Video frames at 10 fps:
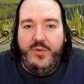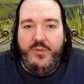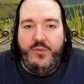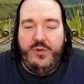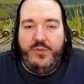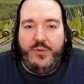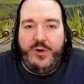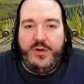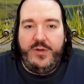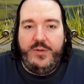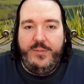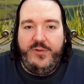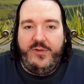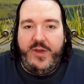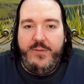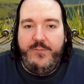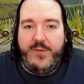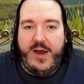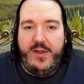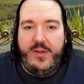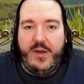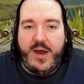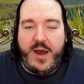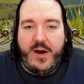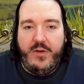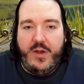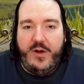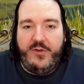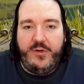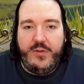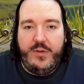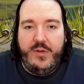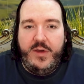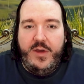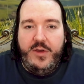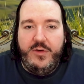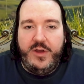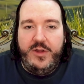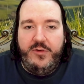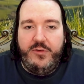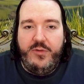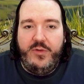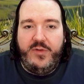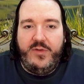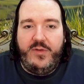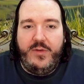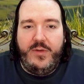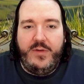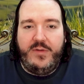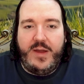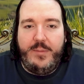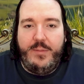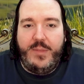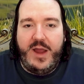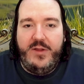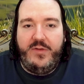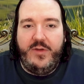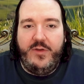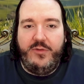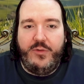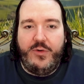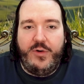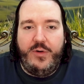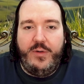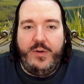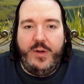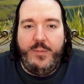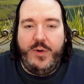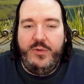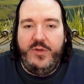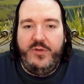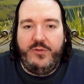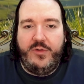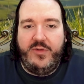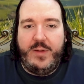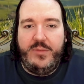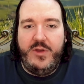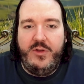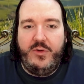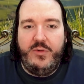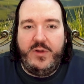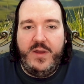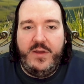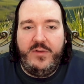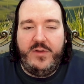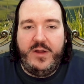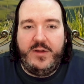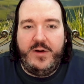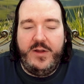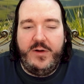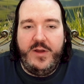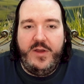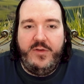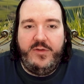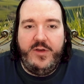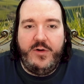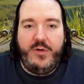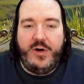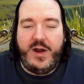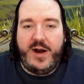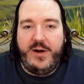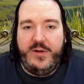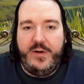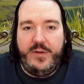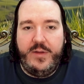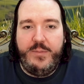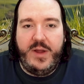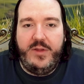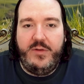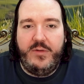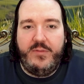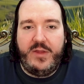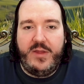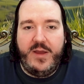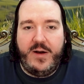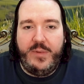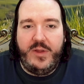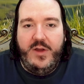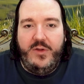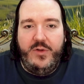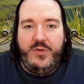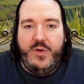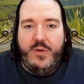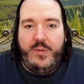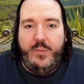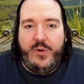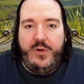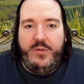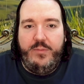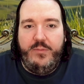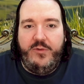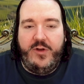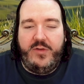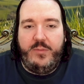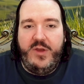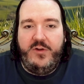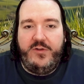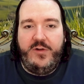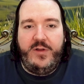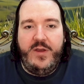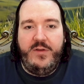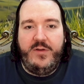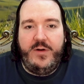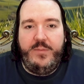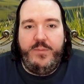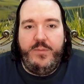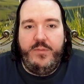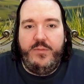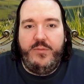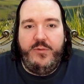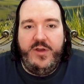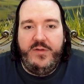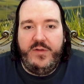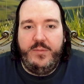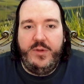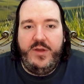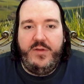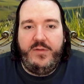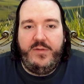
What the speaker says: would work, seem fun, are logical. You can introduce some minuses or a bonus or something to things that are either easier or harder depending on what they are, but don't go overboard. Just make sure things are reasonably